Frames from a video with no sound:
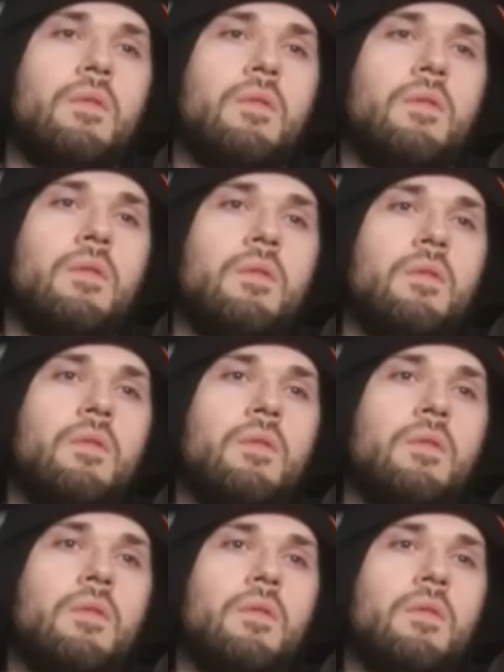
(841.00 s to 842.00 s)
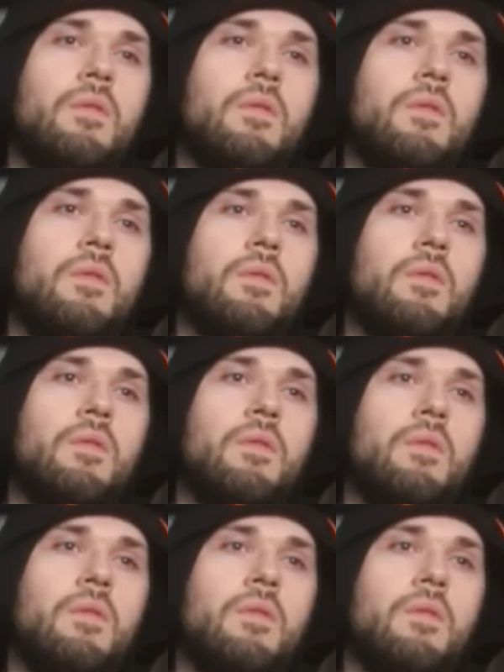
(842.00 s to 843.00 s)

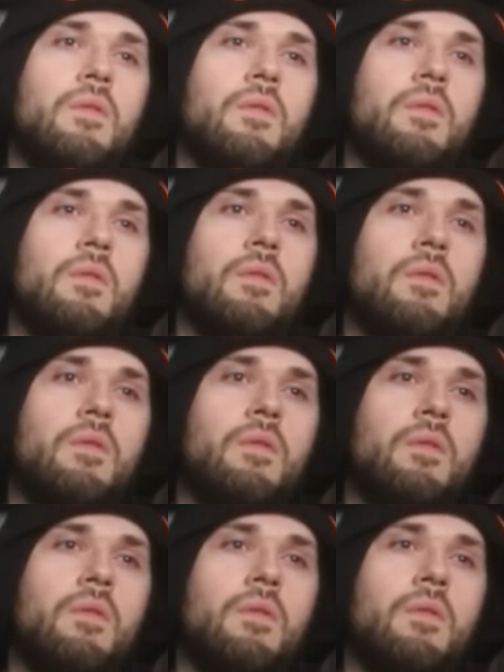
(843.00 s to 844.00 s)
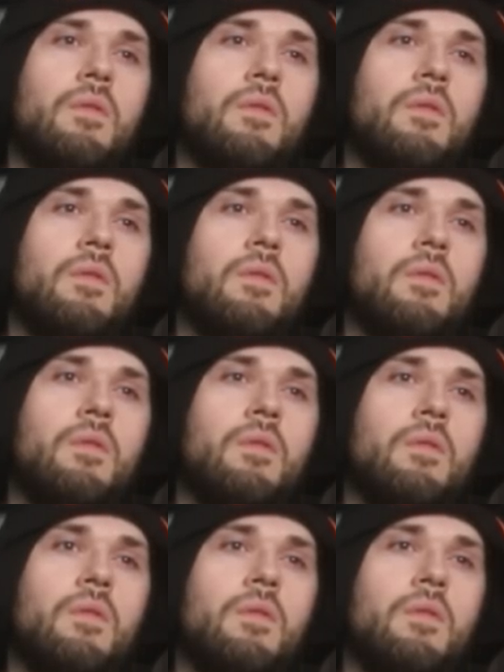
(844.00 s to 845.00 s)

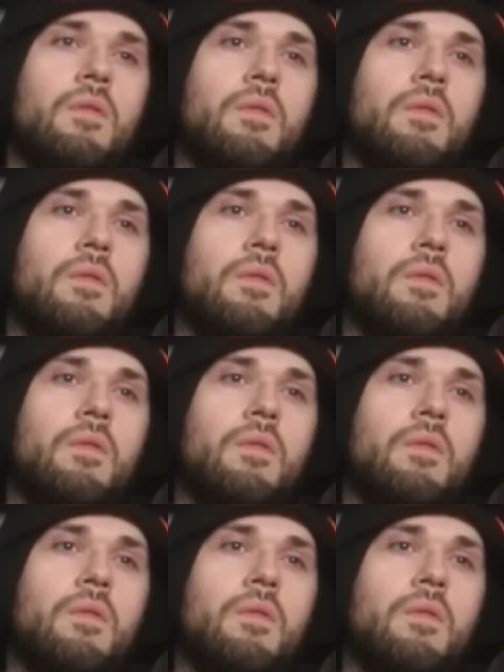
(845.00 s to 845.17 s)
(not speaking)